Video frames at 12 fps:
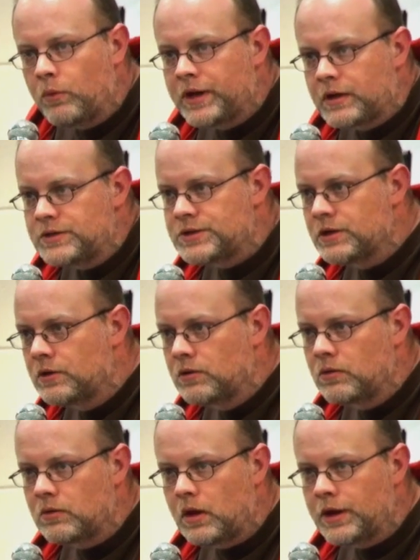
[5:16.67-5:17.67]
the debate
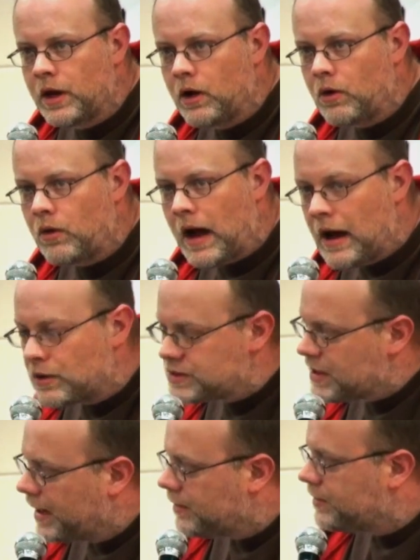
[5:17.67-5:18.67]
in CORE
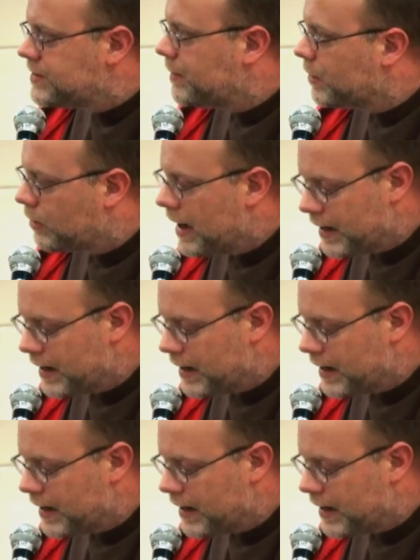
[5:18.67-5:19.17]
about leaving